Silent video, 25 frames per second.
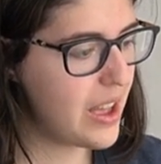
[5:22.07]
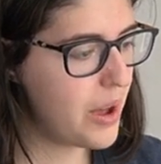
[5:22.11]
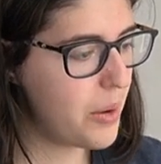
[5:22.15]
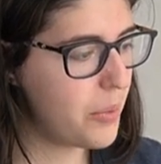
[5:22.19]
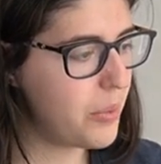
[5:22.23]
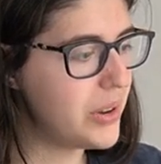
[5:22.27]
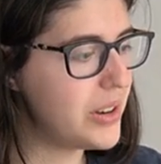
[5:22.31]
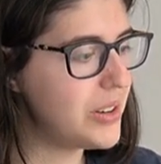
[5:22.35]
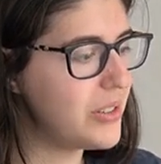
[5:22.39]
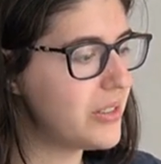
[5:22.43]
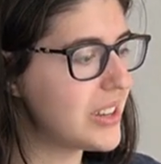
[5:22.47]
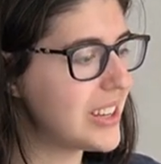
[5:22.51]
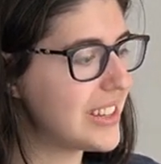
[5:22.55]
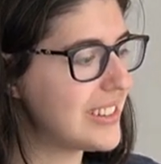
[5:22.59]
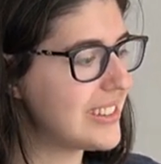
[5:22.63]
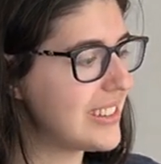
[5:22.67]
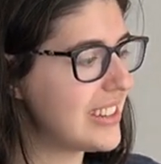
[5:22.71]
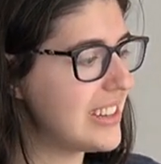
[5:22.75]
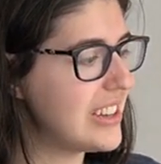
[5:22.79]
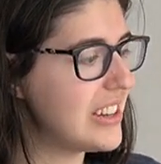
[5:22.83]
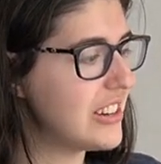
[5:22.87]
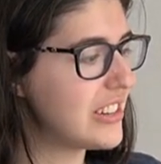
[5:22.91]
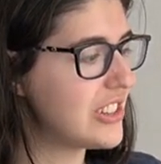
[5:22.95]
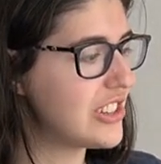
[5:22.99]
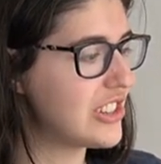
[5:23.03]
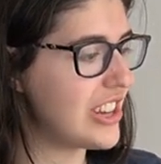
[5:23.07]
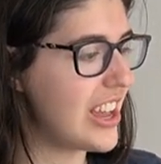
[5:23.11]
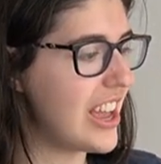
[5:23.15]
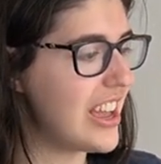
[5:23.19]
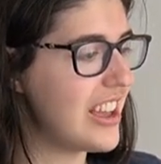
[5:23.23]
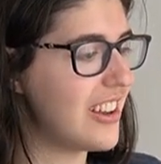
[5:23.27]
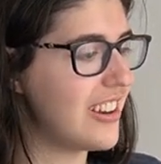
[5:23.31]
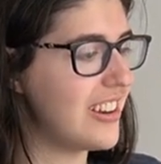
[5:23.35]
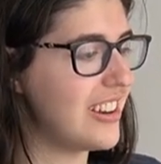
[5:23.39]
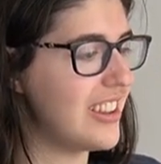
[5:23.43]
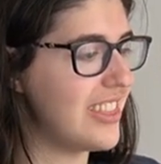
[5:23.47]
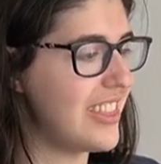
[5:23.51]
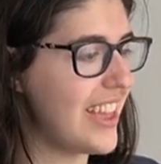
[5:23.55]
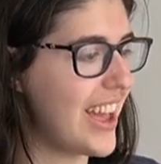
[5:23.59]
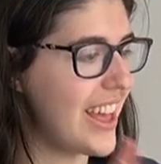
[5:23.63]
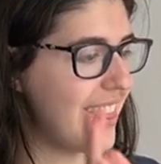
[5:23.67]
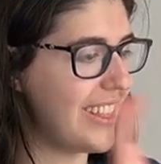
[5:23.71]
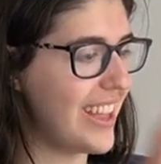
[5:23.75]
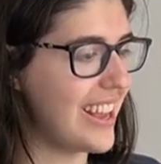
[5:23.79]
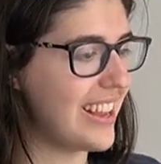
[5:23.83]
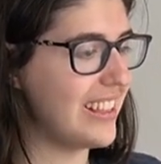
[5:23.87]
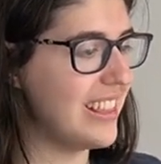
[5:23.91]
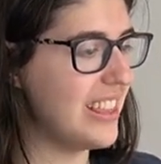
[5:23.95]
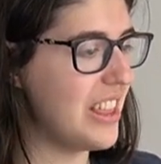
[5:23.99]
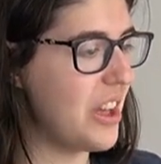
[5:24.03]
We don't get to hear Chaeyoung in that
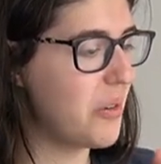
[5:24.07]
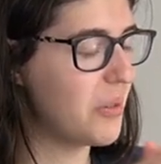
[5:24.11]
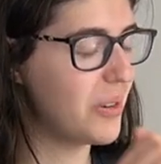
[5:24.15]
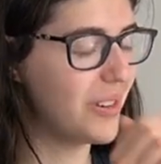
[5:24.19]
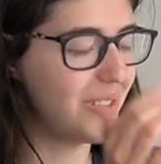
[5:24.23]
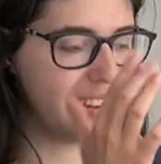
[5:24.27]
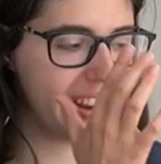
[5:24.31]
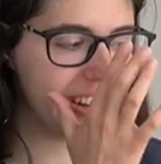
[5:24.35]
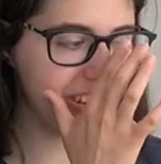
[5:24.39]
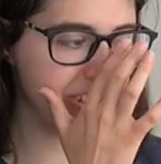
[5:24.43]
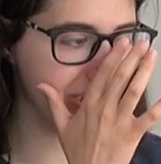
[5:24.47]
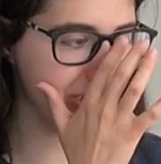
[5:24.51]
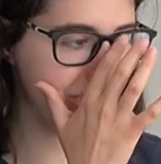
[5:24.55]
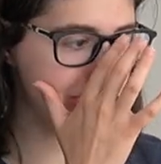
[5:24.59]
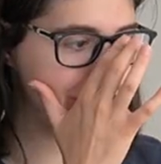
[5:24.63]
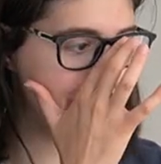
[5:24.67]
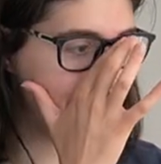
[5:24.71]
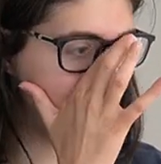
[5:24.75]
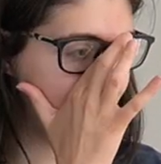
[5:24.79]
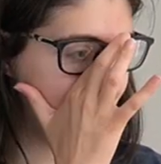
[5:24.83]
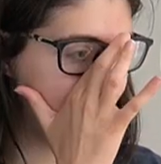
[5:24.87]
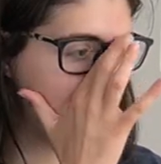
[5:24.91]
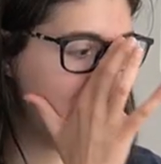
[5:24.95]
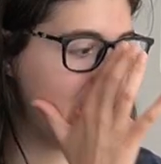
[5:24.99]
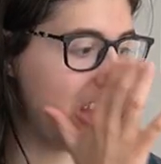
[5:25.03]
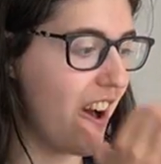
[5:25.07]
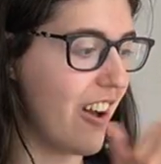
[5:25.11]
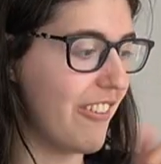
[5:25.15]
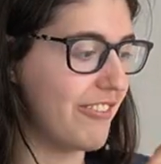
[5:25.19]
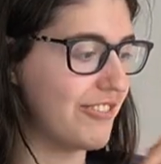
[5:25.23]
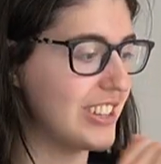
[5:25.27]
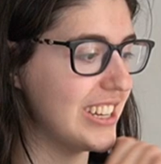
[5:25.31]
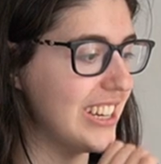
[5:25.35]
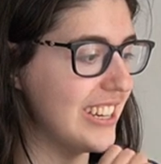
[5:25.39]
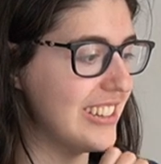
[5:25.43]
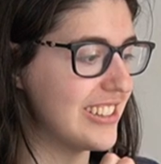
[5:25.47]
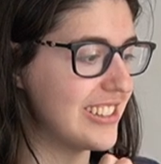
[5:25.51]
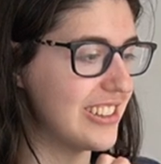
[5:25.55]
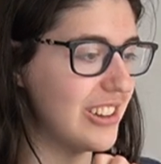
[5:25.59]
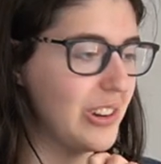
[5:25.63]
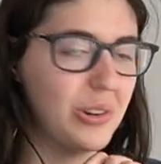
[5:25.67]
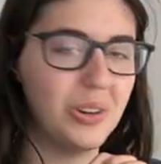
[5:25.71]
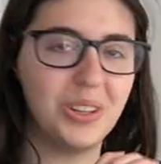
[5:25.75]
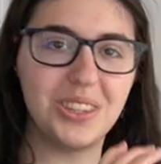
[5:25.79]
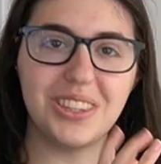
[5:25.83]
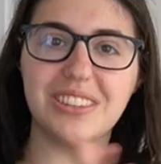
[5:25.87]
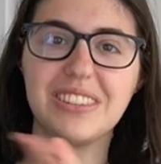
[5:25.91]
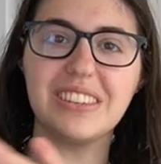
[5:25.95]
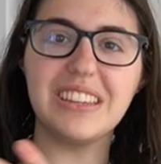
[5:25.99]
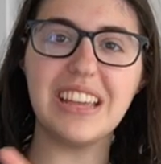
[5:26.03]
like lower register very often, so
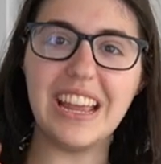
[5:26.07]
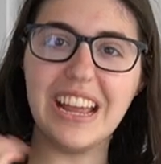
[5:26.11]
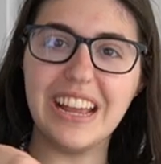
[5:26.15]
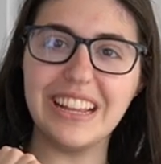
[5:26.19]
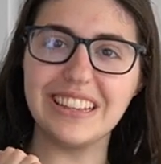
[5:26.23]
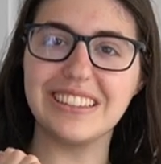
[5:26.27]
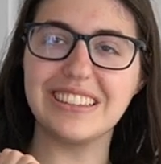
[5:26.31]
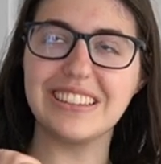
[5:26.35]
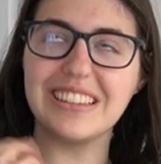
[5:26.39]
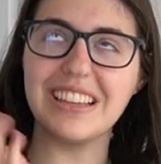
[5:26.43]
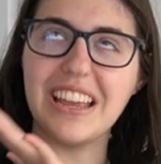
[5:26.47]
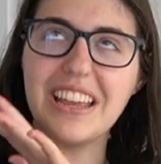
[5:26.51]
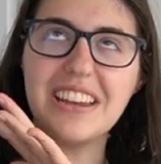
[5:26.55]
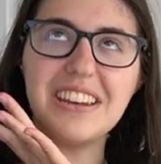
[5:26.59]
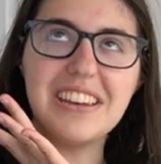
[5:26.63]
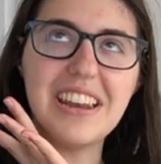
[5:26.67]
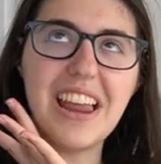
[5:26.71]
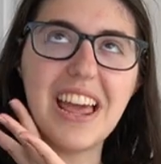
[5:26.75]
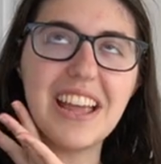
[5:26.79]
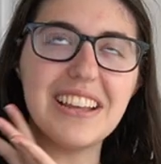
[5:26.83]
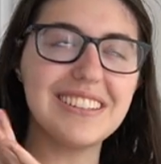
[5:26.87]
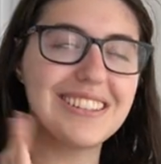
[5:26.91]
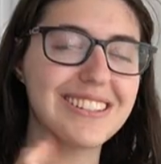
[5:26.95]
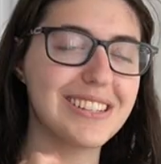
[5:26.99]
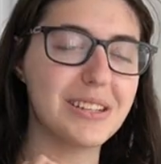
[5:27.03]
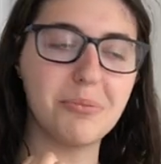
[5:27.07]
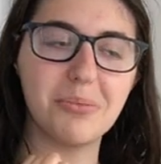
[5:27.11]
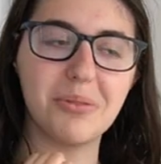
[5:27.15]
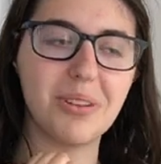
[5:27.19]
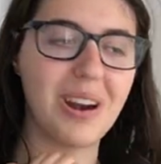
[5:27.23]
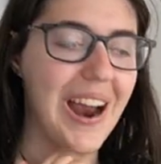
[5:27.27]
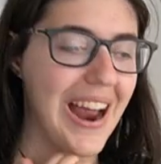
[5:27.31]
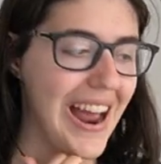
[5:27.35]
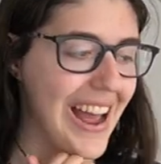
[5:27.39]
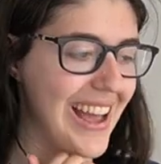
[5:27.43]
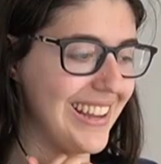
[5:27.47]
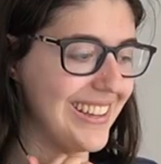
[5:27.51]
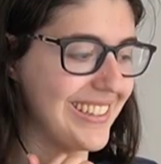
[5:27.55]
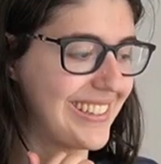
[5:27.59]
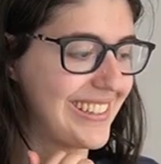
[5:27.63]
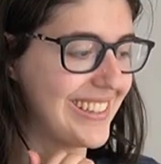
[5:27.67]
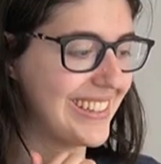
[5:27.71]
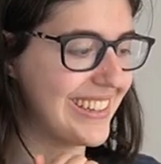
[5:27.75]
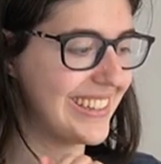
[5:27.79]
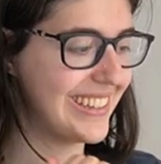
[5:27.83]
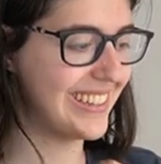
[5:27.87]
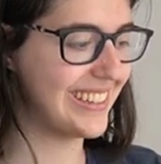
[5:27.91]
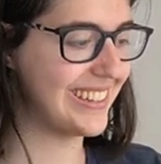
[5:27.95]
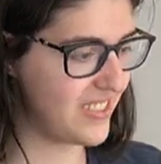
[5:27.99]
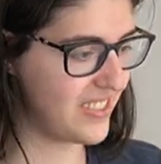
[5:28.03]
it's a nice
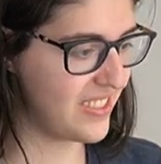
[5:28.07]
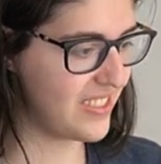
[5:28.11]
surprise.